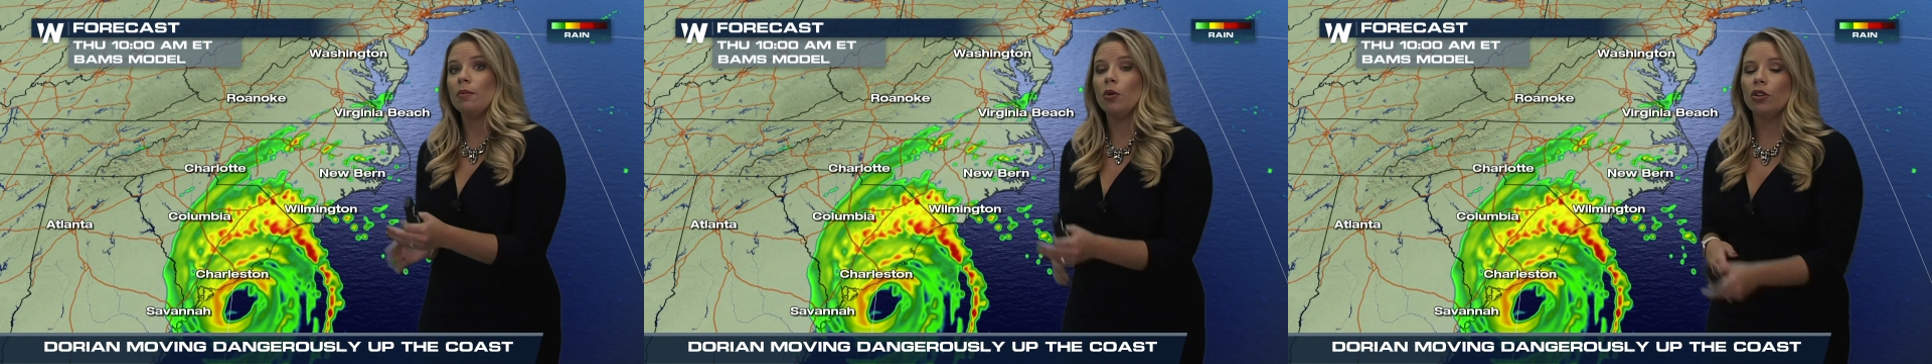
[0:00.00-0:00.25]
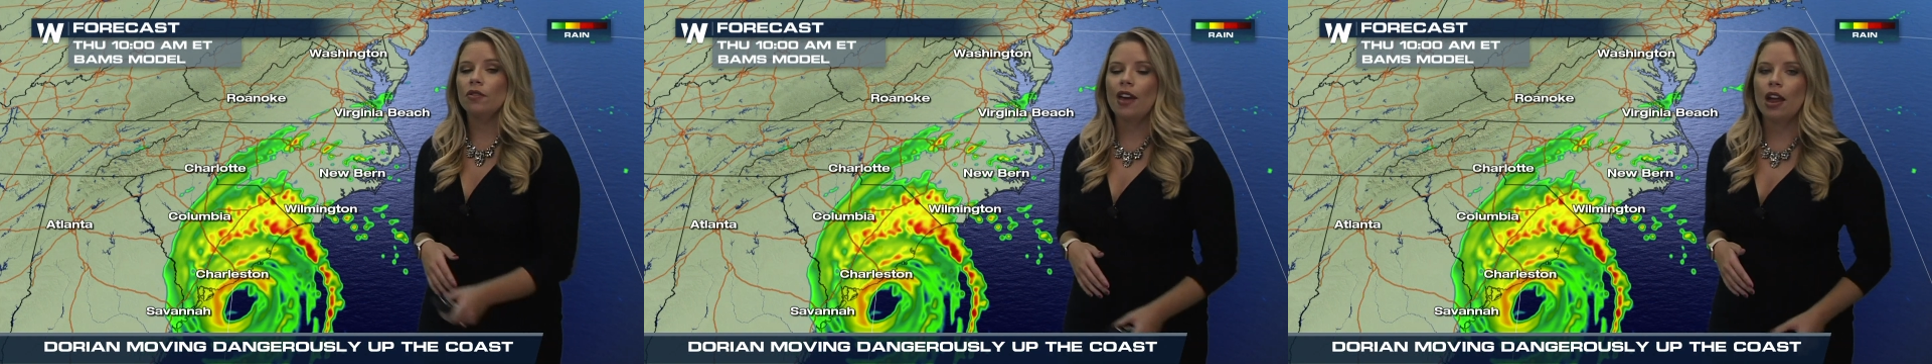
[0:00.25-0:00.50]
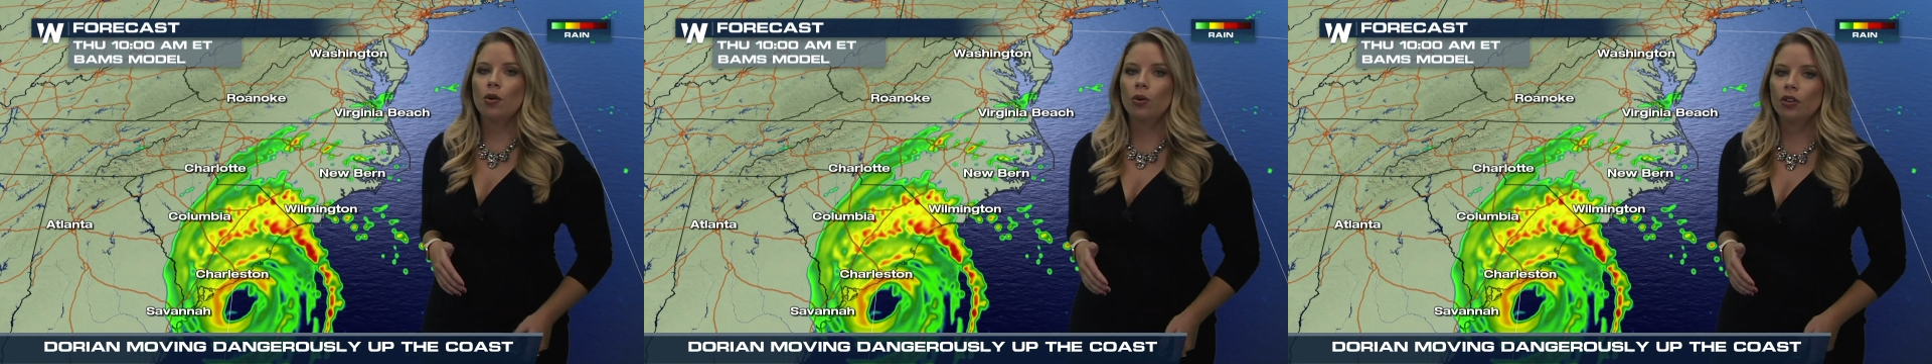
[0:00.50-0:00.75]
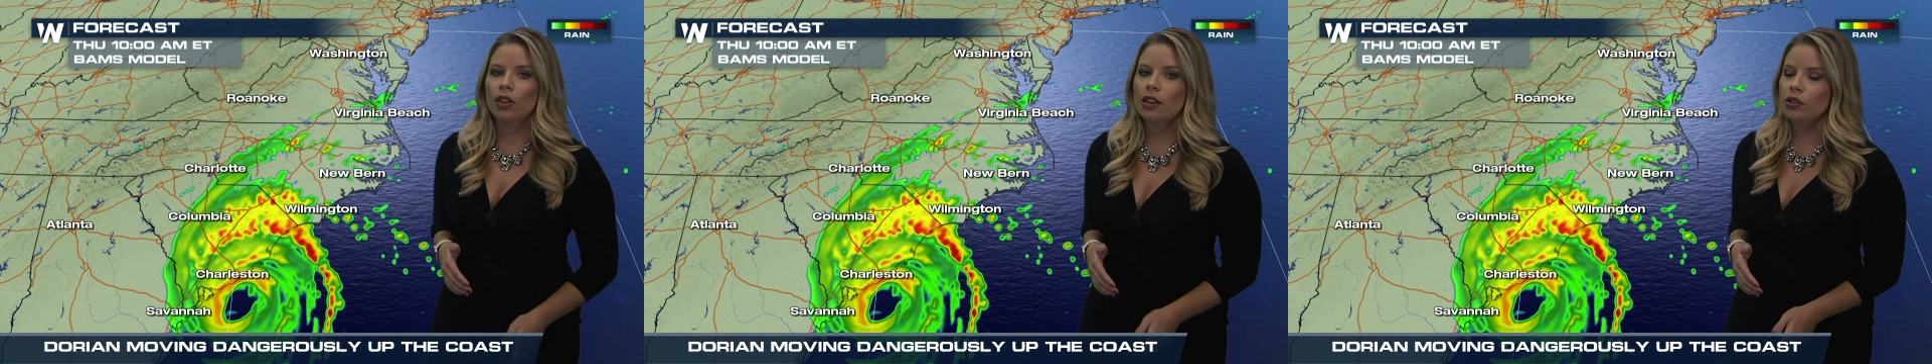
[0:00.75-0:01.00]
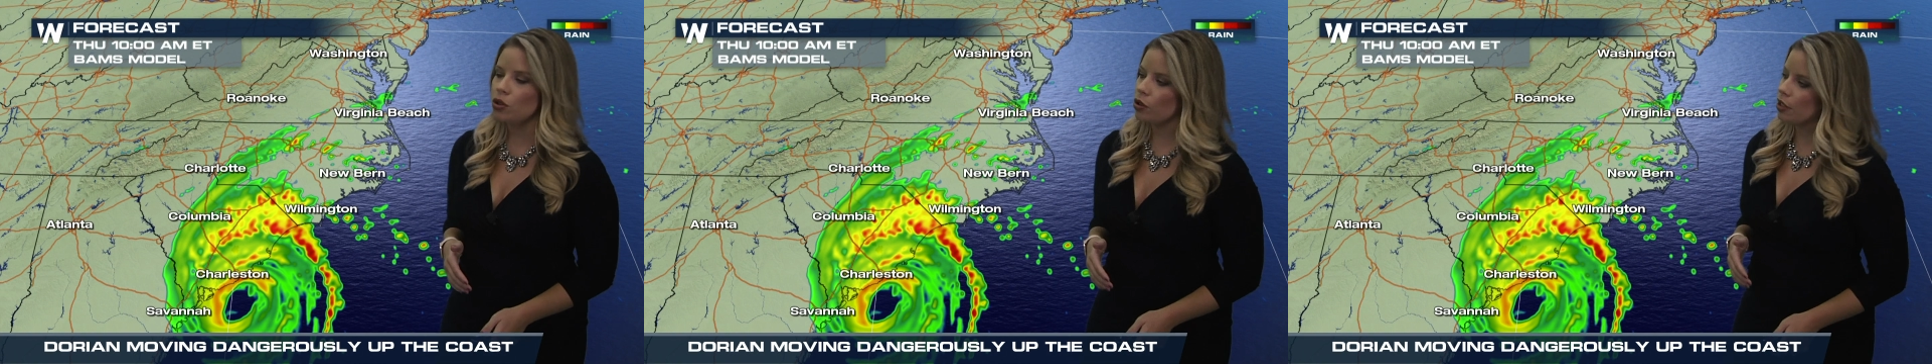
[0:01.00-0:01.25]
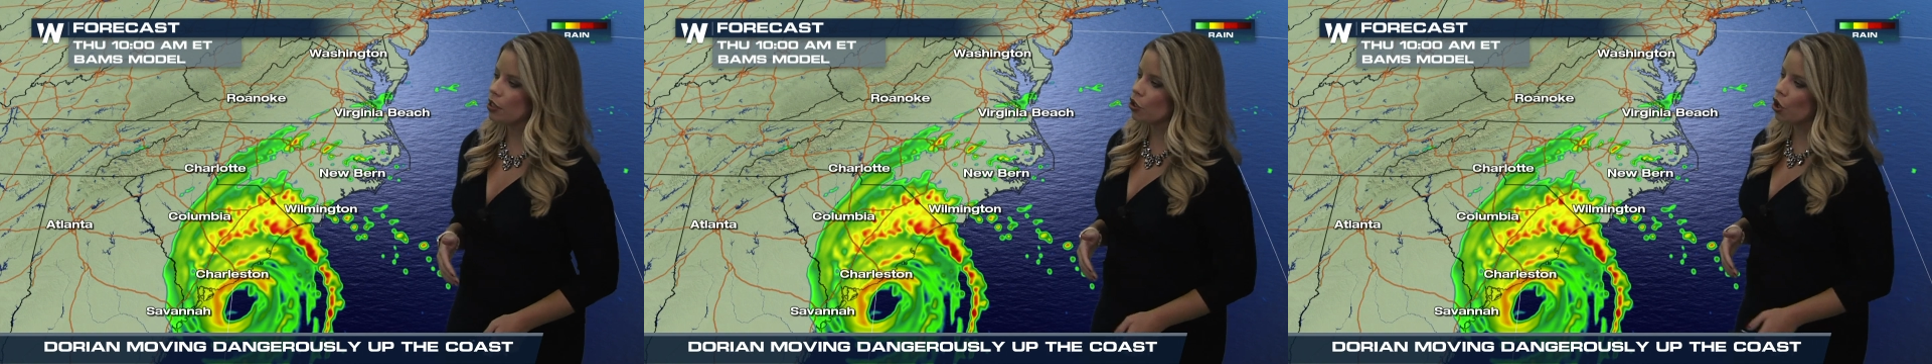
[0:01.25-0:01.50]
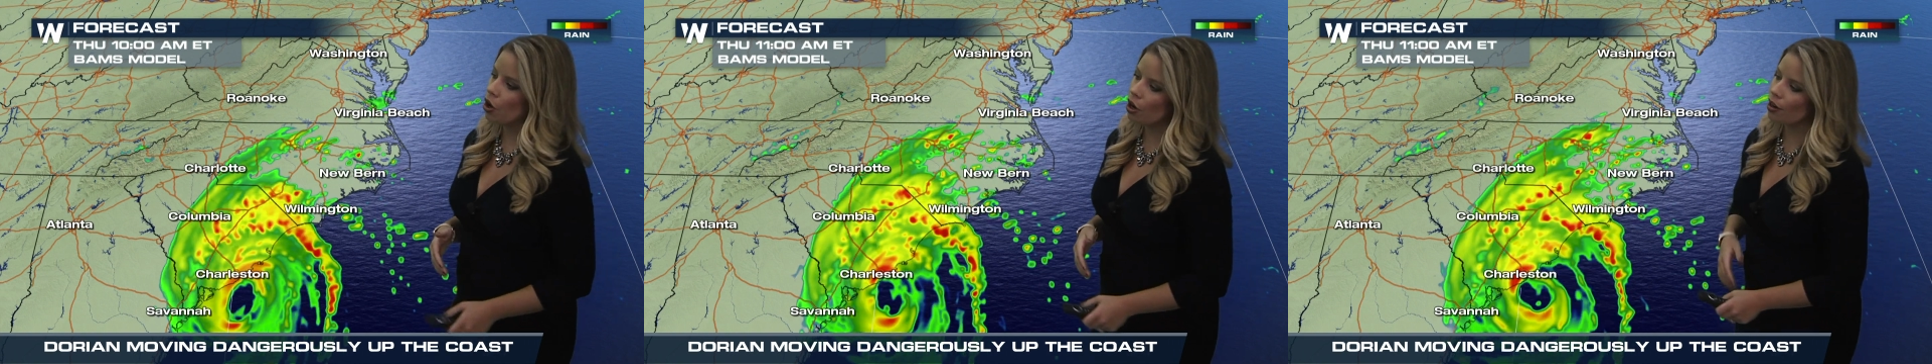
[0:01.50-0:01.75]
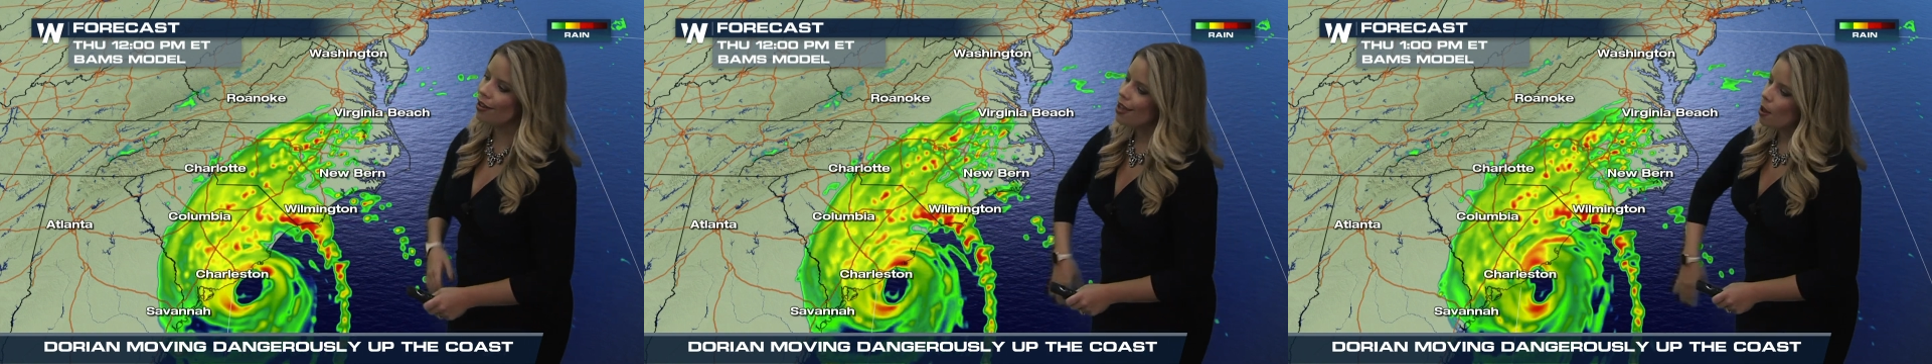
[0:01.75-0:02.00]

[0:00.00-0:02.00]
more of that northeasterly turn.